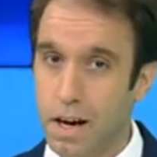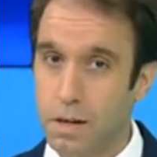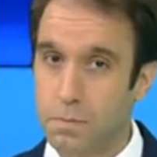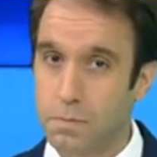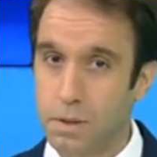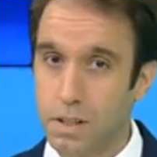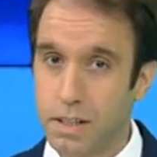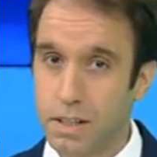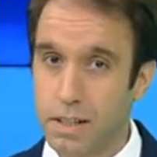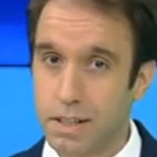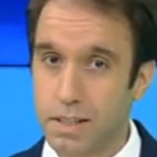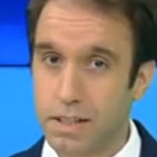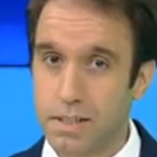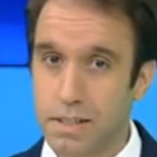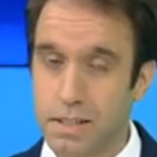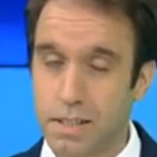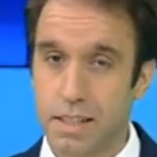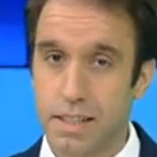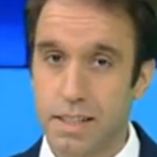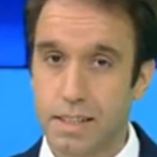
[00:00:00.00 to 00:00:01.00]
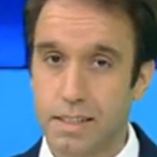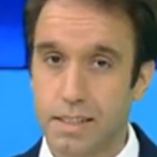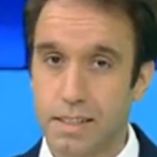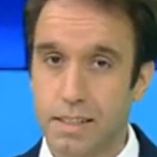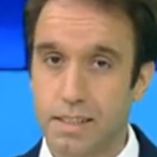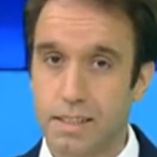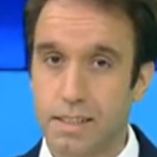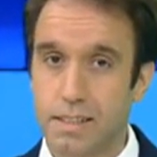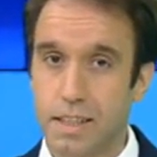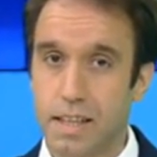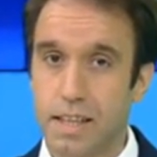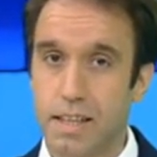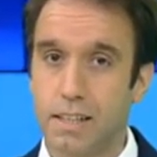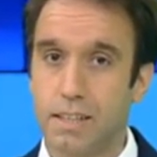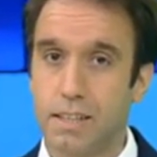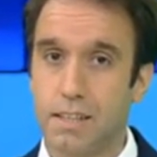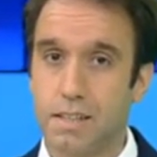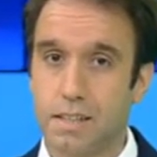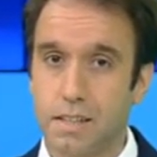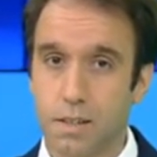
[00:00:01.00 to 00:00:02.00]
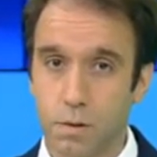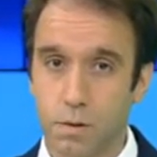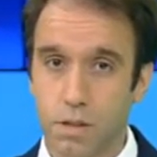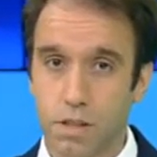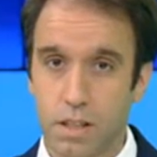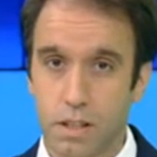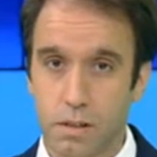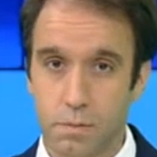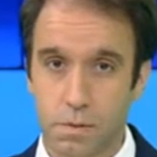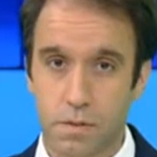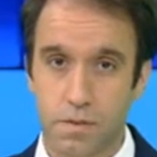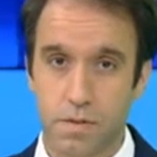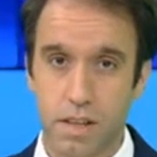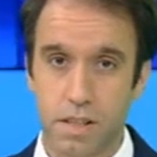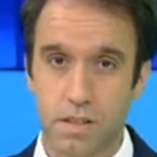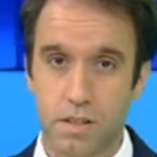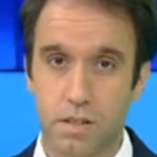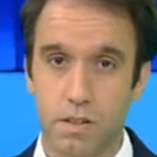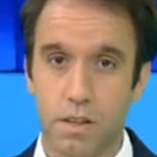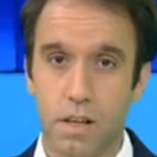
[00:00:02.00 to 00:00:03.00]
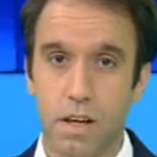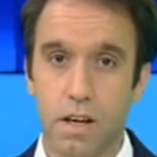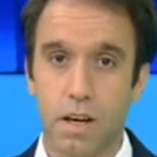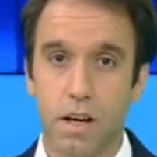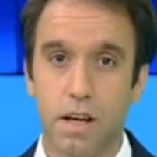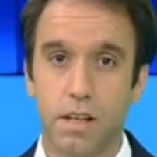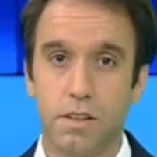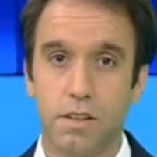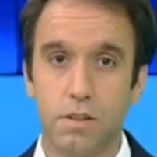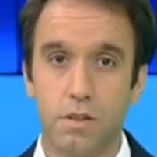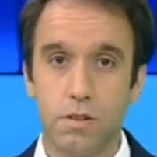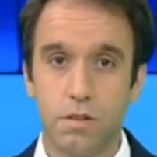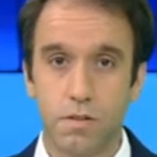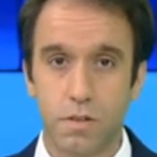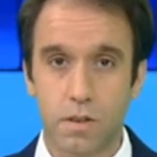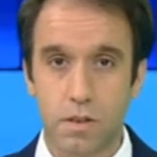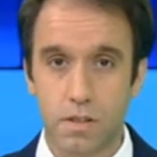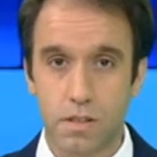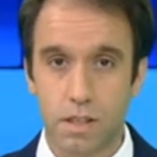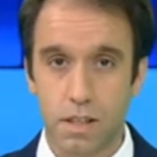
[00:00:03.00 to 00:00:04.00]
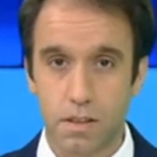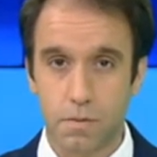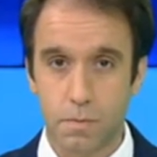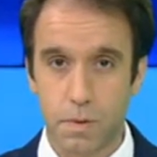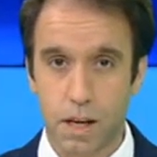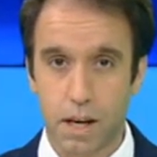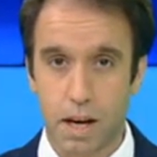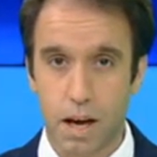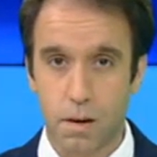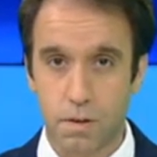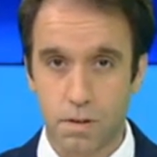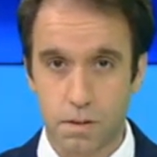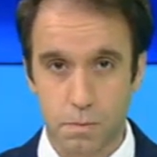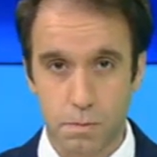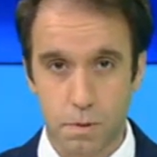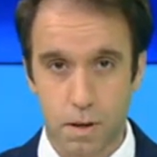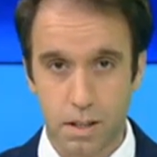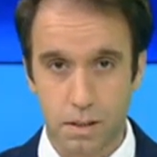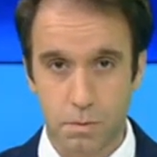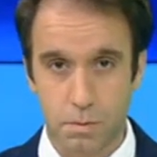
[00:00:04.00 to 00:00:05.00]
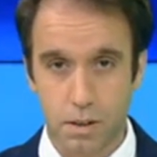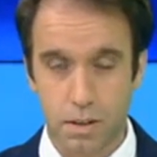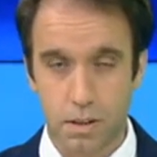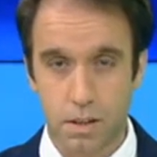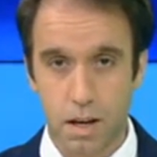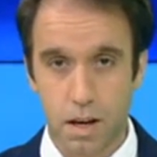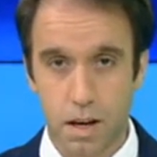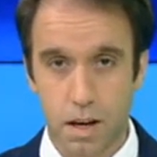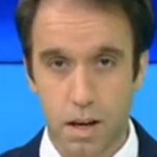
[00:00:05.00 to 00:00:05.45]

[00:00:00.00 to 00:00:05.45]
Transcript: a political scientist and associate professor at the University of Macau's Department